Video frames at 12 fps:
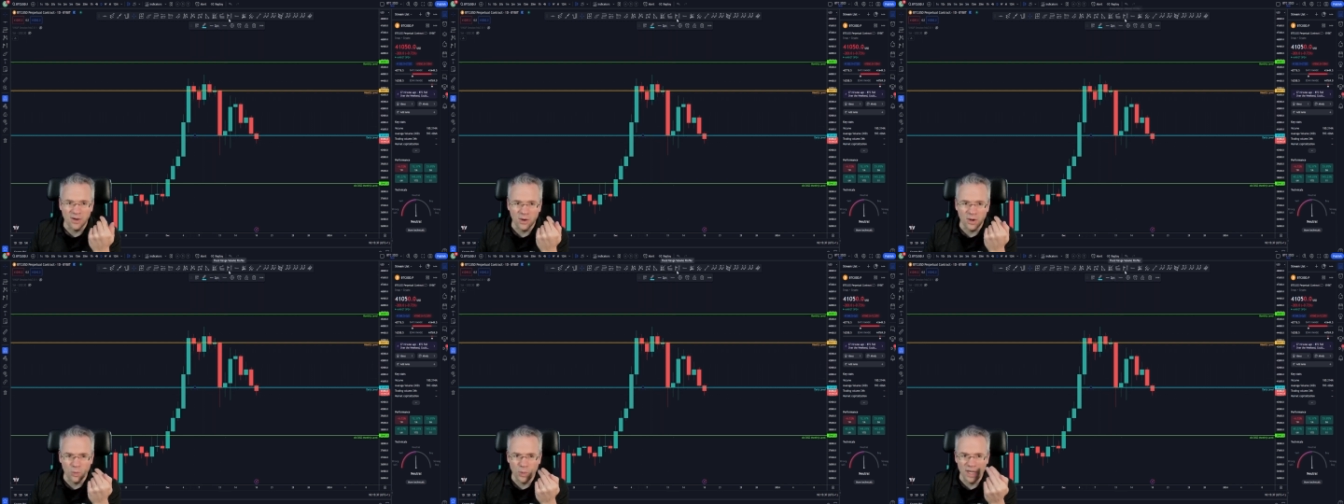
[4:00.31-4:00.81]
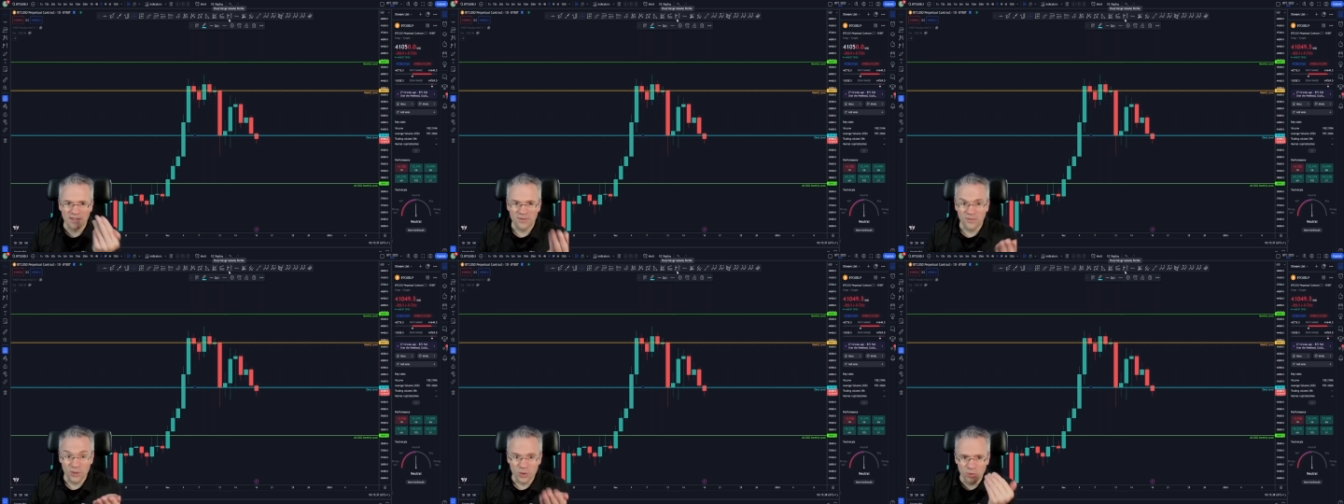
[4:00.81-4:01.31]
a, way to
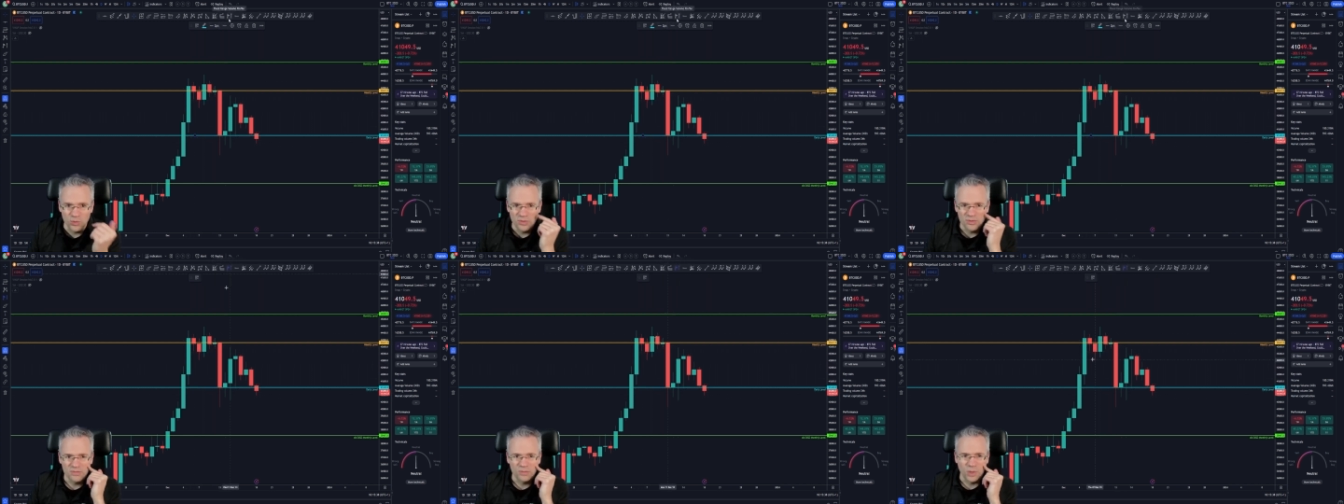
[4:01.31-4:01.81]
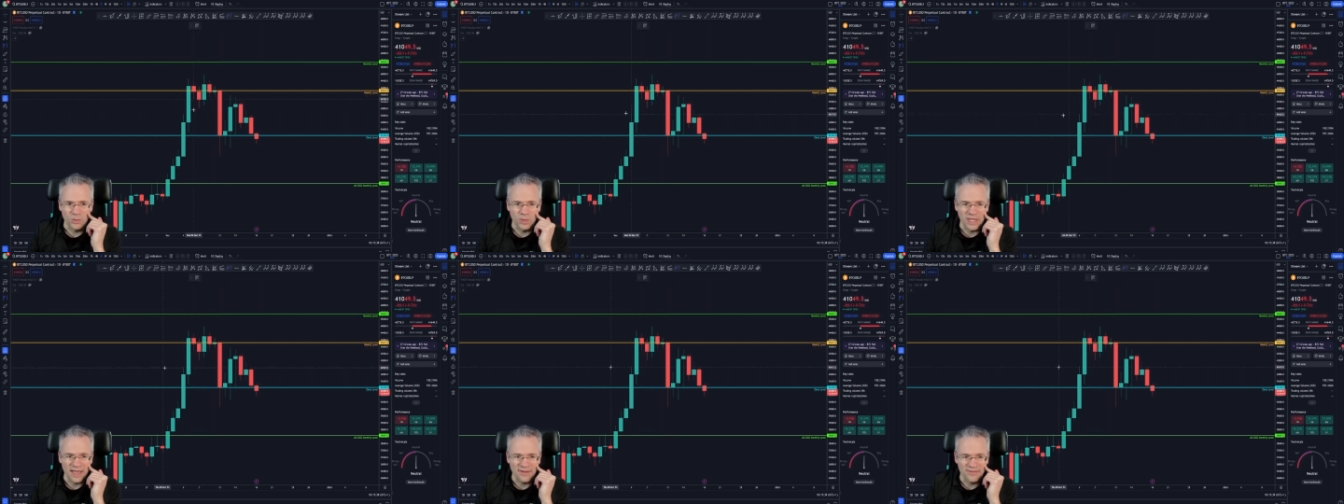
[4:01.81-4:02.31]
view what we
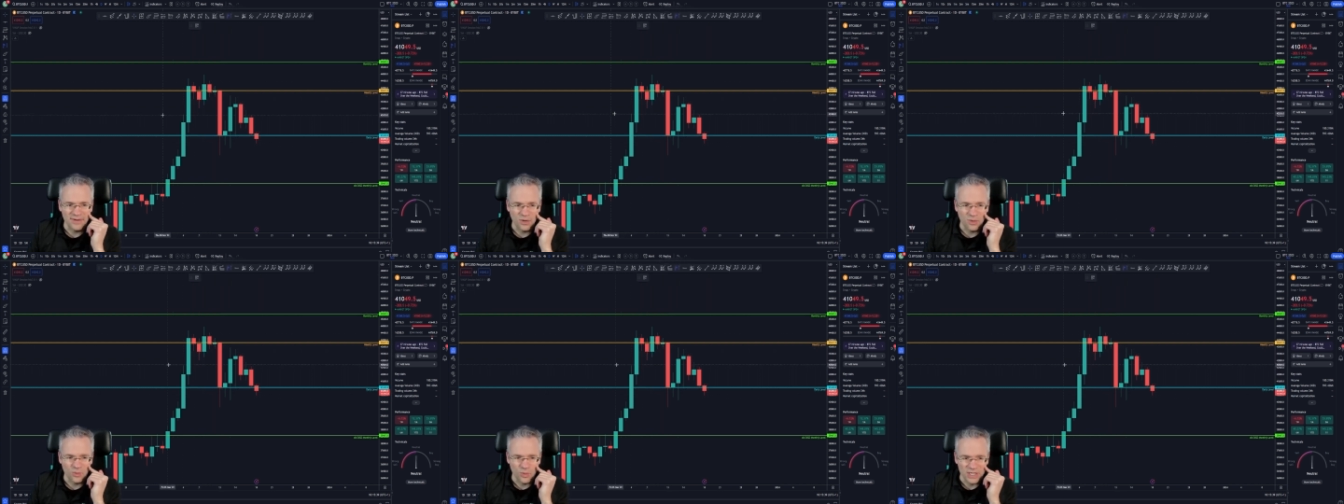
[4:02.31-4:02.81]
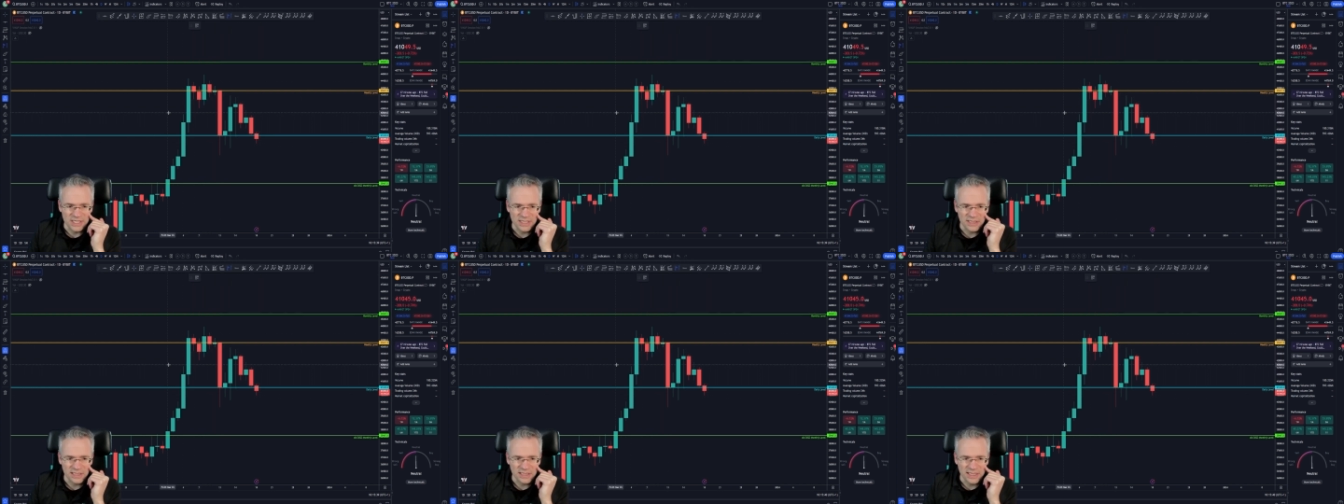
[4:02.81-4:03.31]
have now
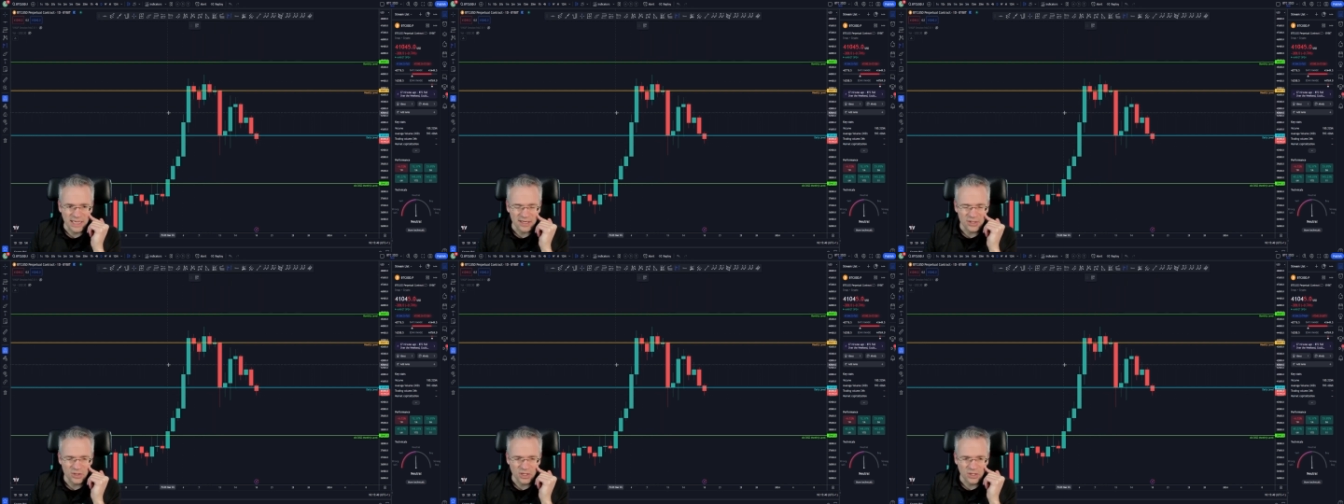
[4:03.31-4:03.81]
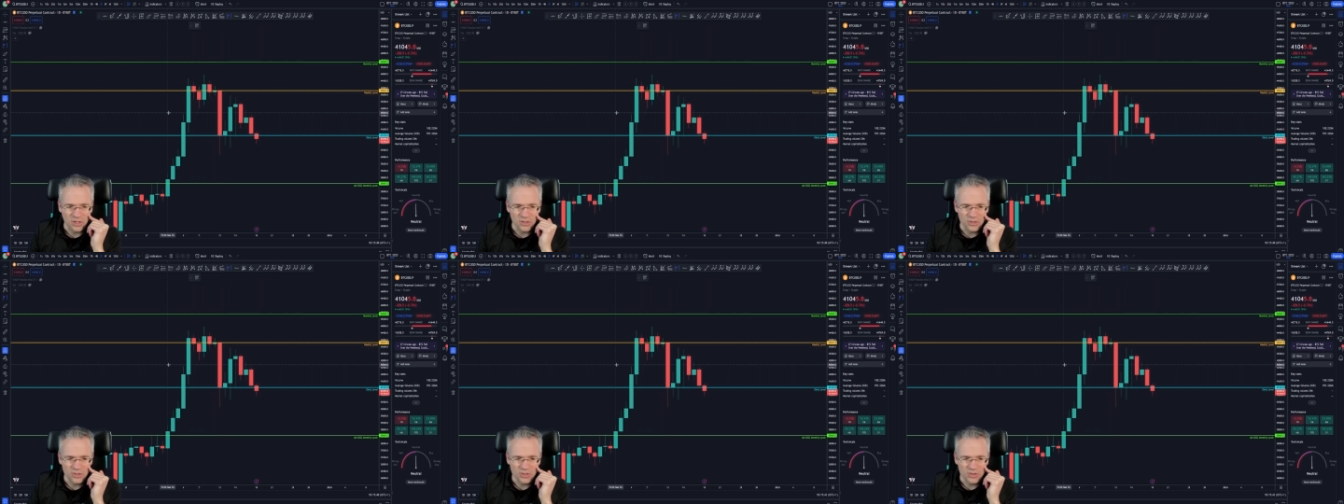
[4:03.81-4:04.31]
recently. And you can
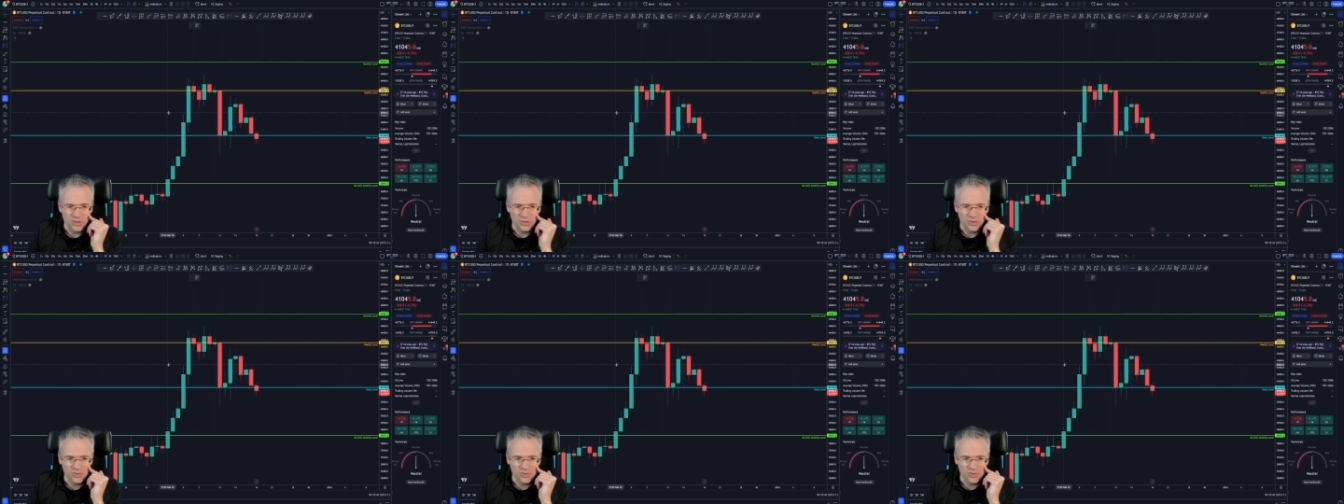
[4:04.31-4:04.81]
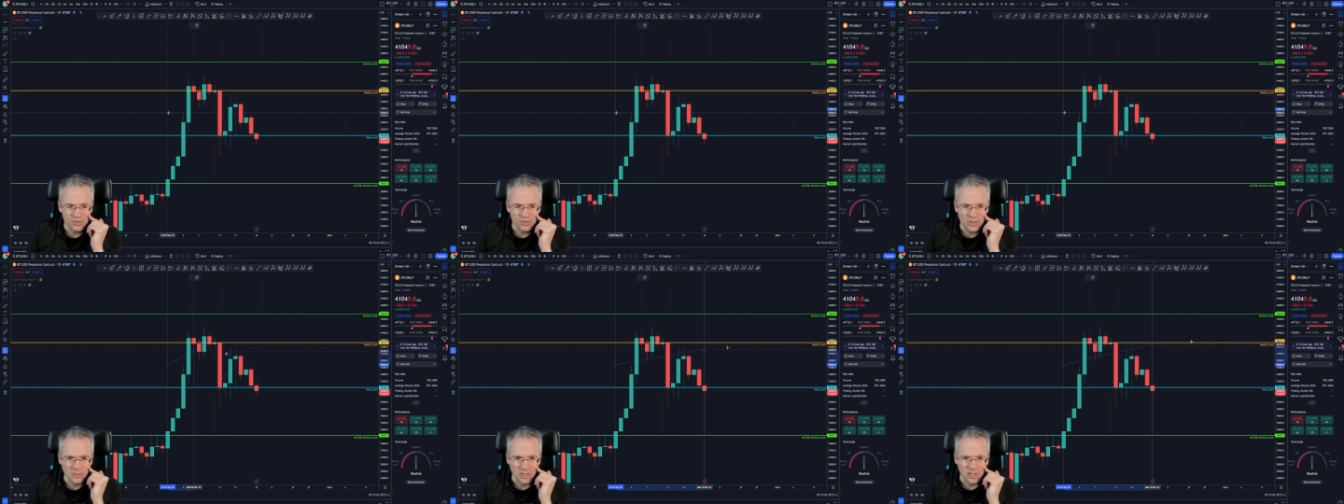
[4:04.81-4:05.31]
also,
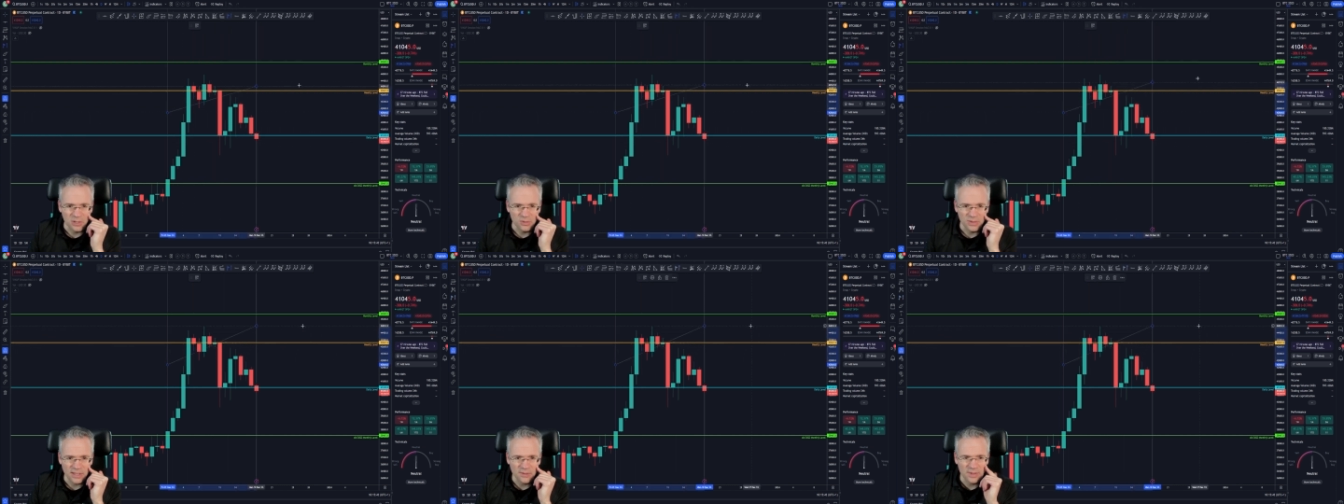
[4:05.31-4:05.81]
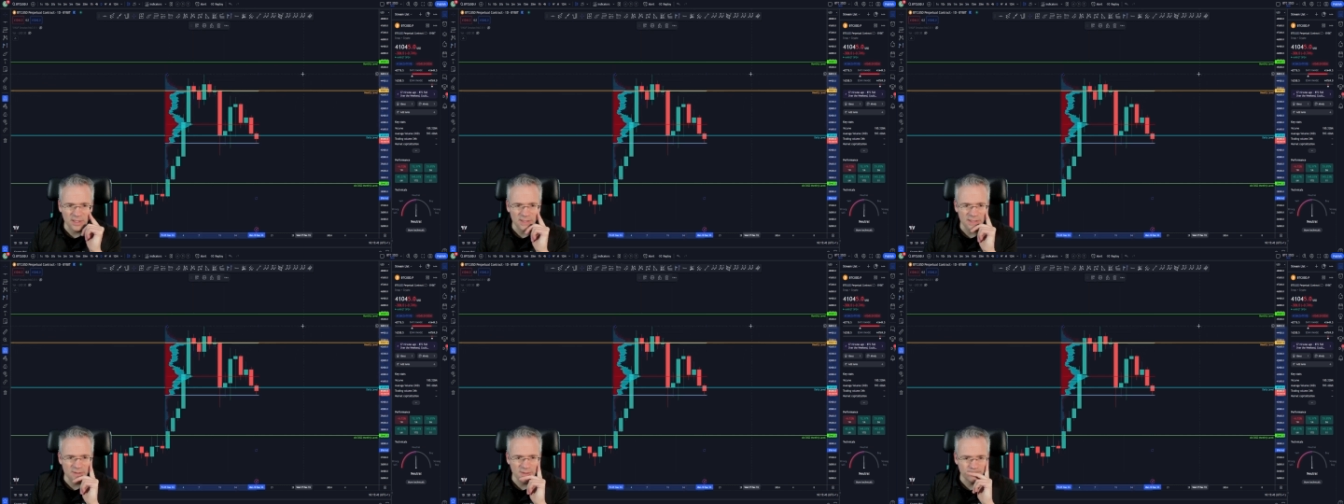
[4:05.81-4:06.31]
I'm going to include that one.
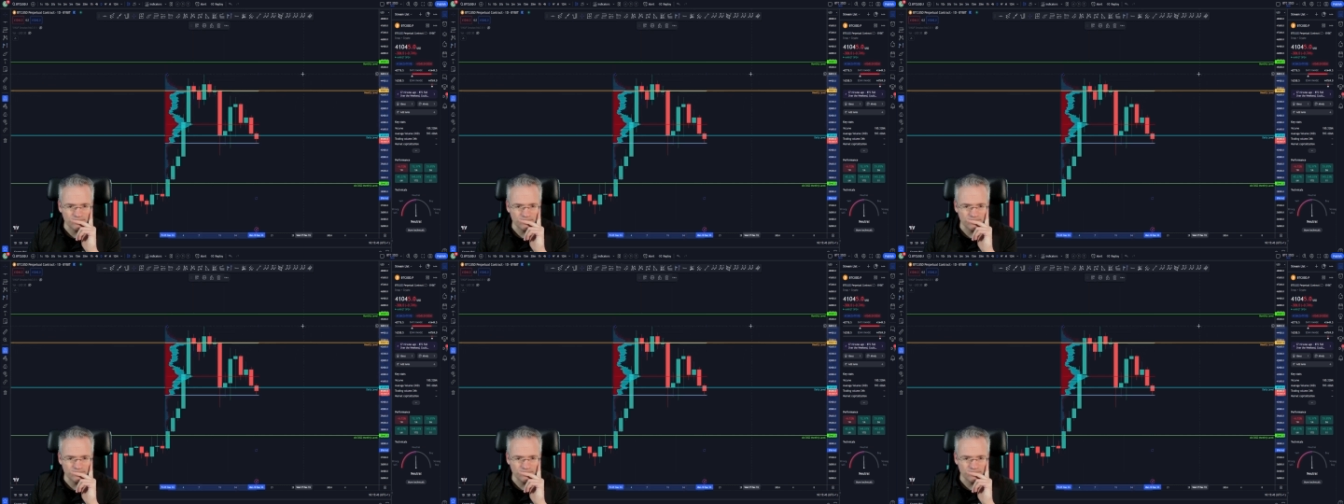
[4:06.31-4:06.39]
Let's see.